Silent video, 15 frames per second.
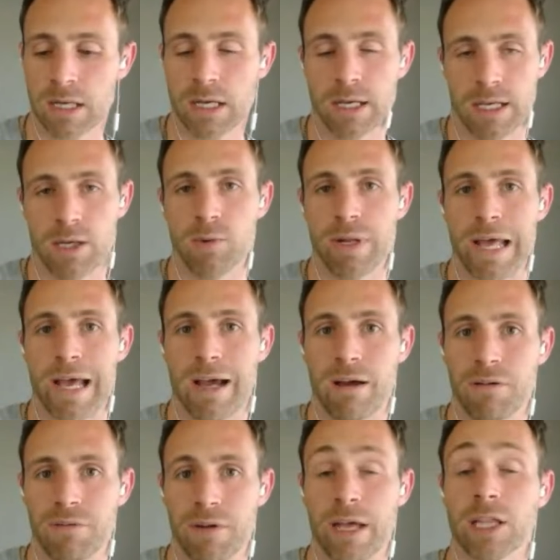He would
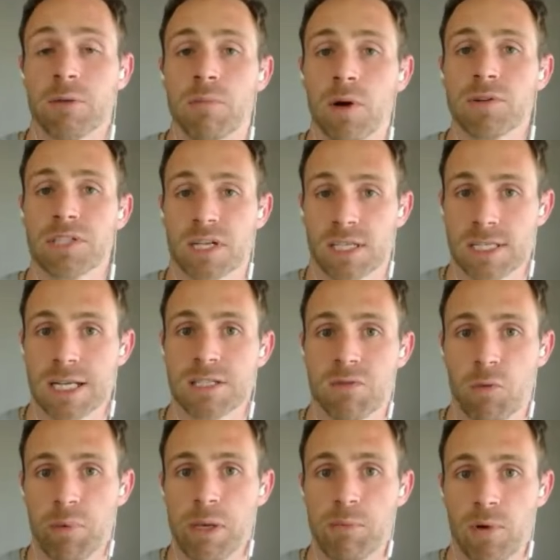have, and the most successful
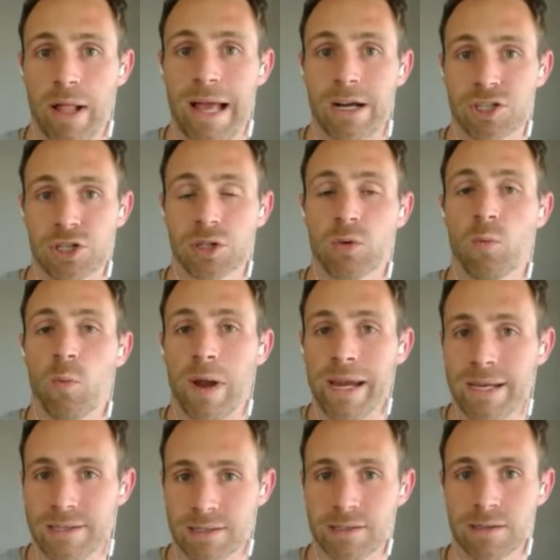people actually
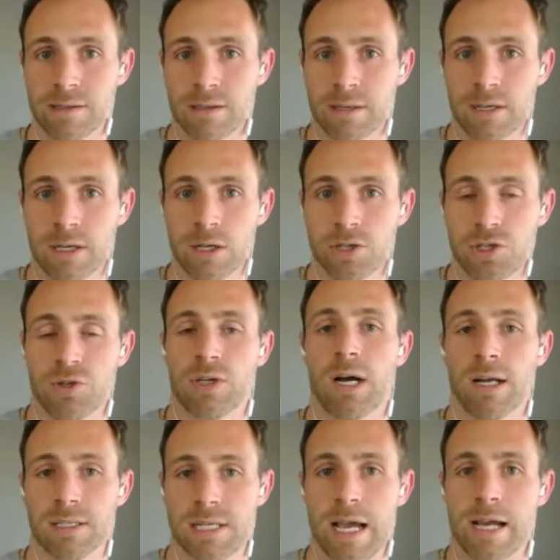waited to
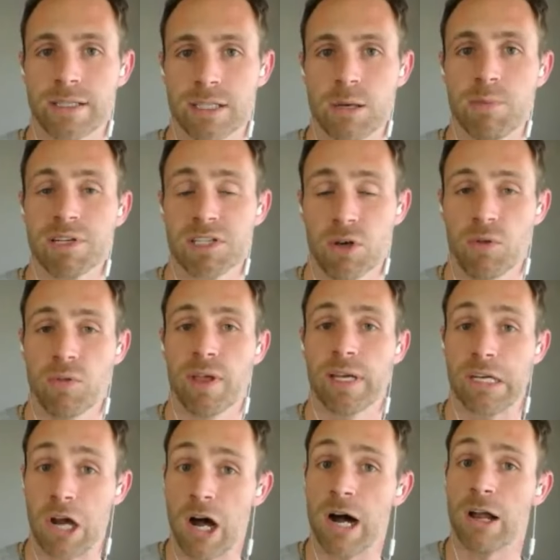contact him until they
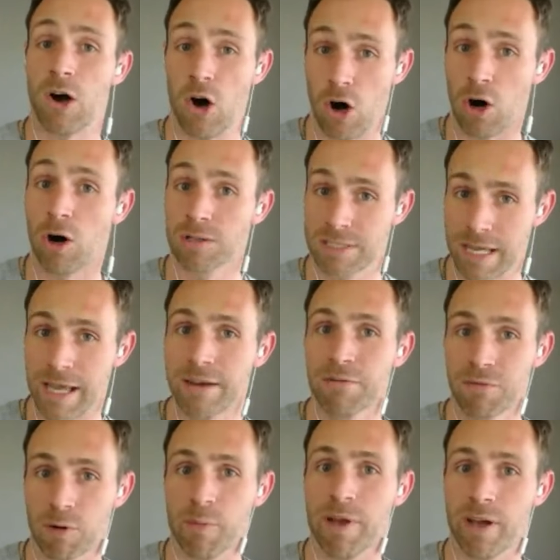got all ten
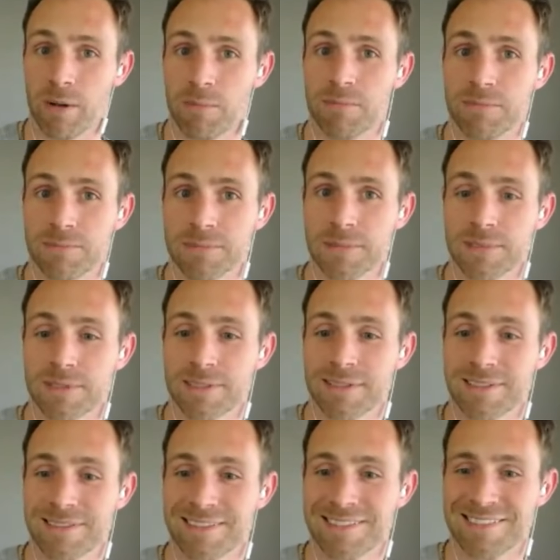from him.
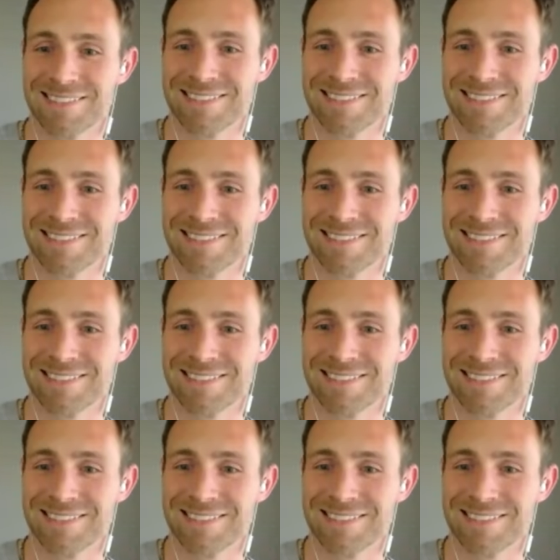Get out.